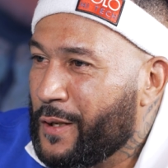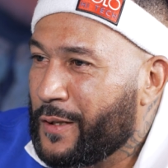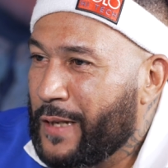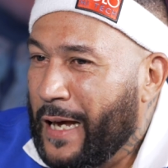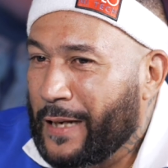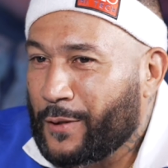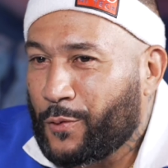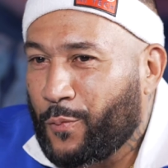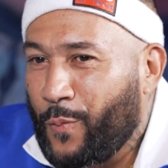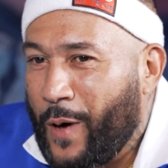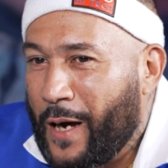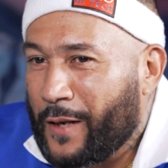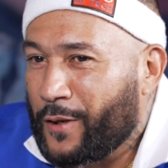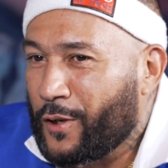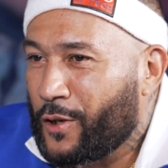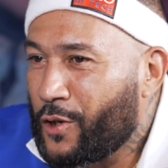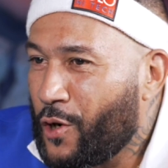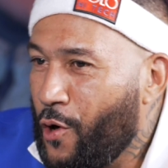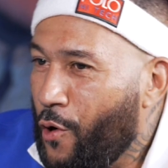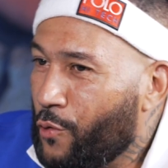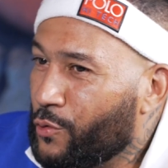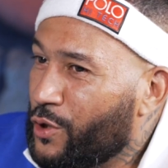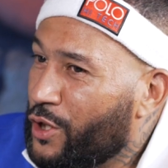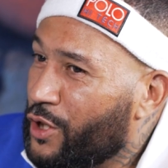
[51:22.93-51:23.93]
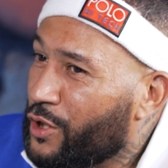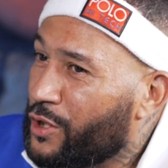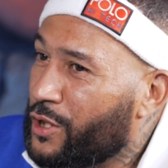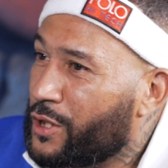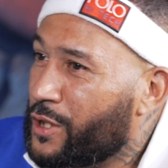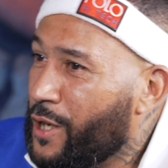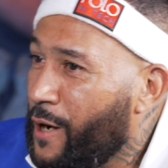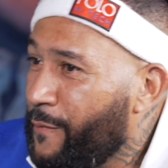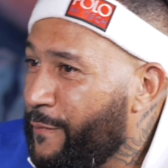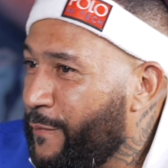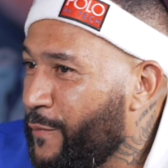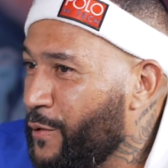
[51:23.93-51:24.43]
That's why the culture
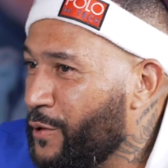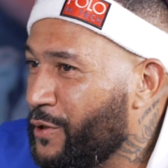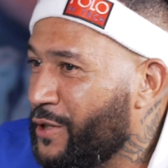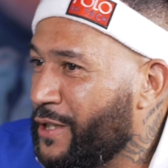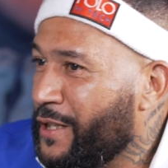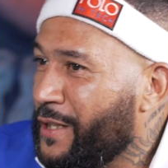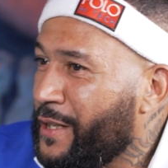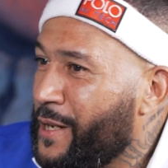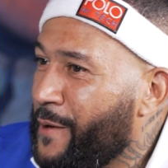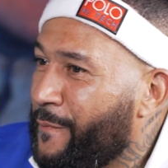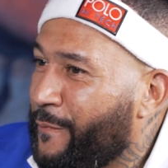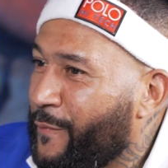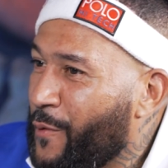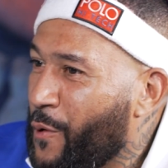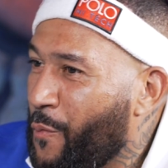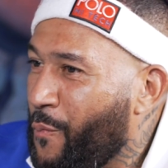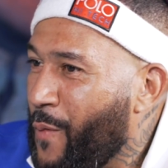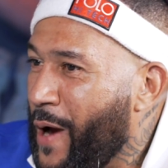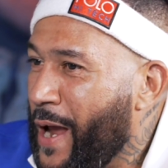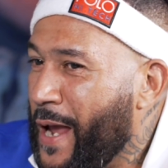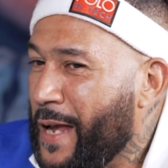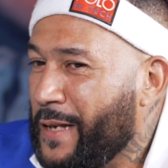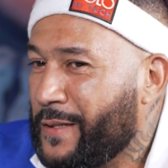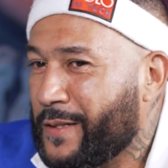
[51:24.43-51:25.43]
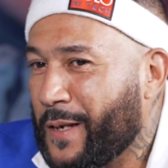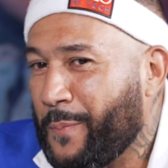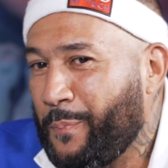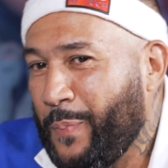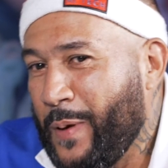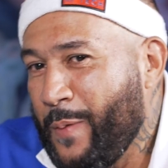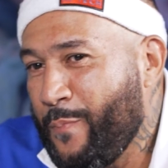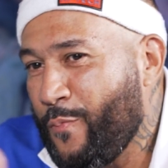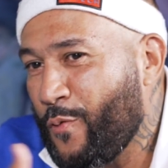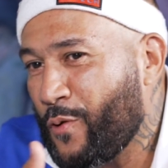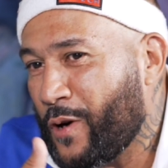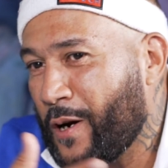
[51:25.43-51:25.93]
suffers in different ways and
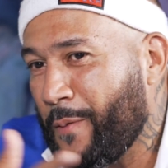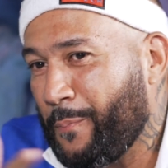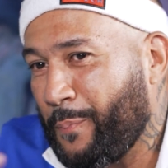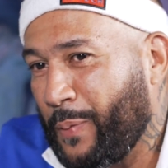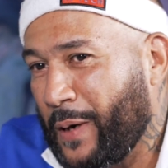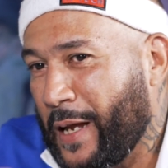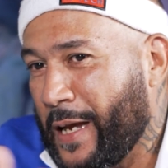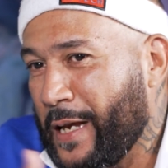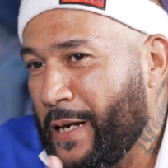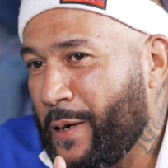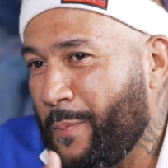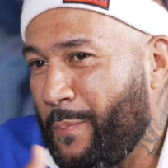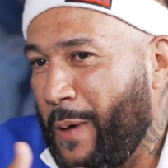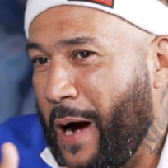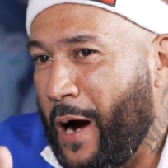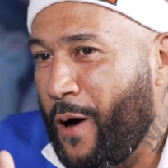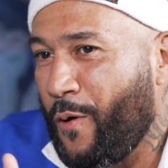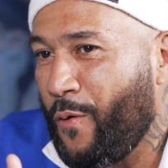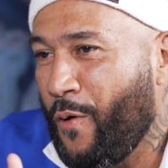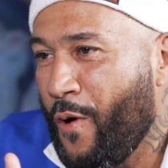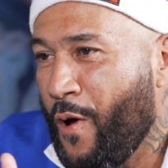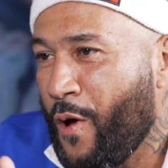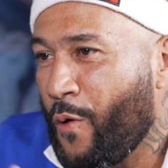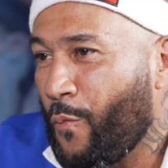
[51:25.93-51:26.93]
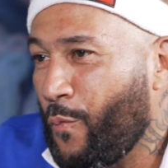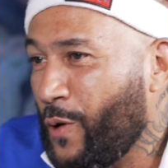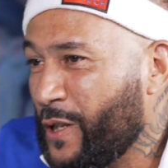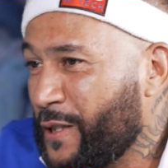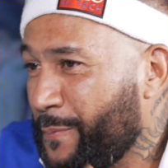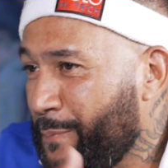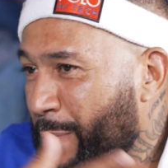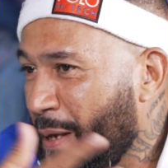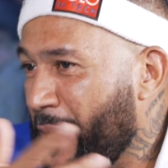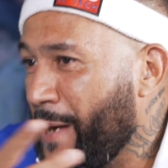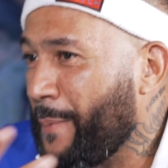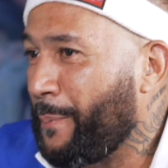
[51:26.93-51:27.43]
people complain about what's
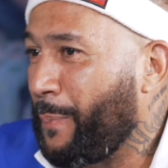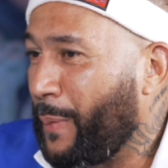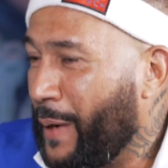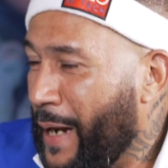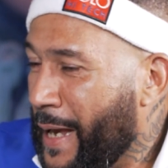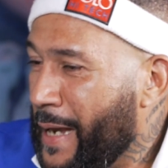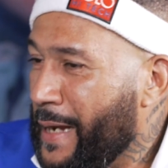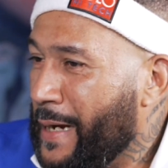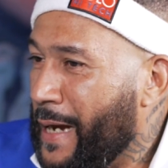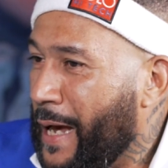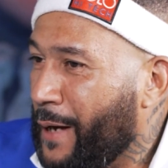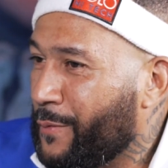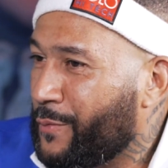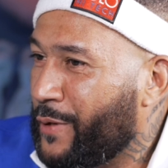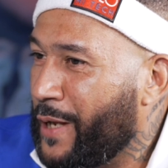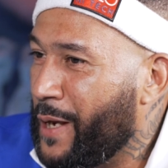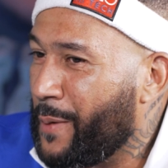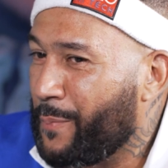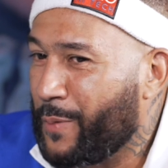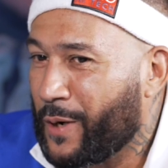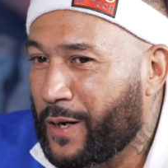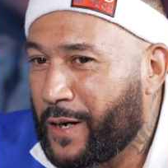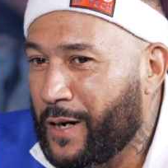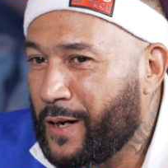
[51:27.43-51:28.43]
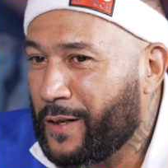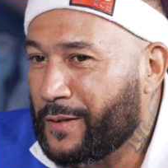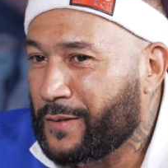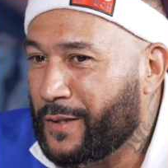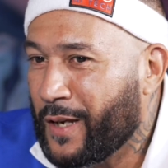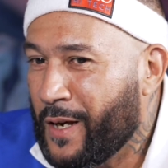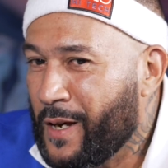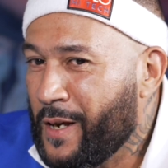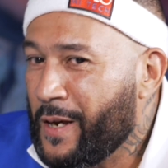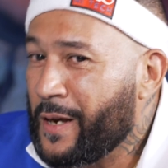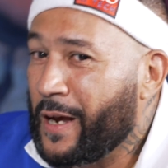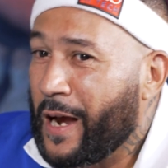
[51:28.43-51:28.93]
being played out there, because
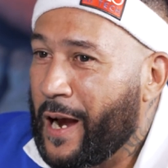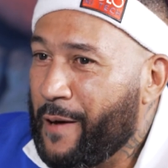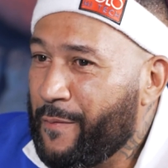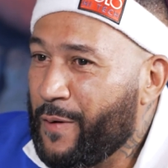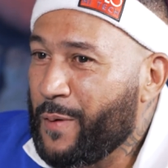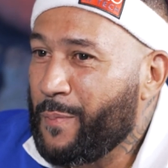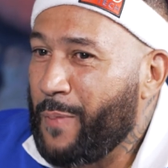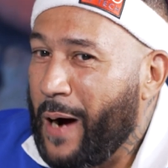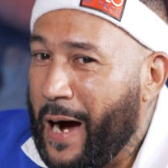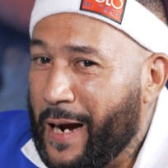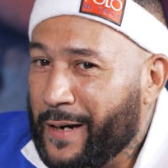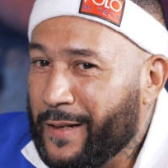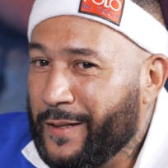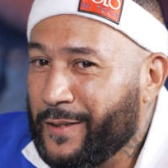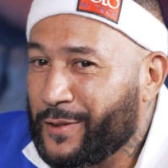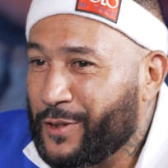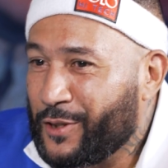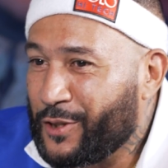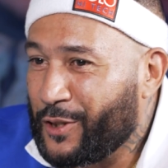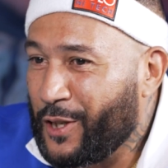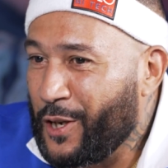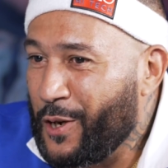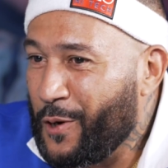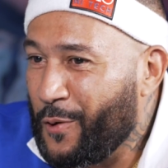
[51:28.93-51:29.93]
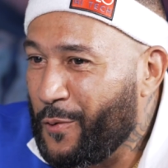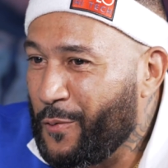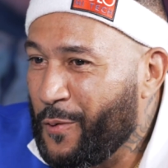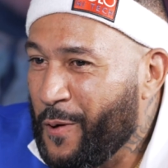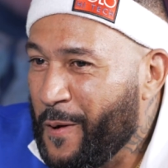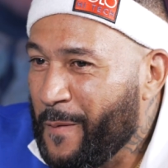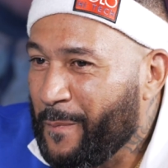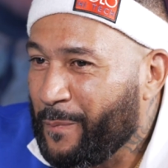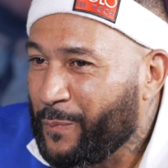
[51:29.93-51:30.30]
everybody is still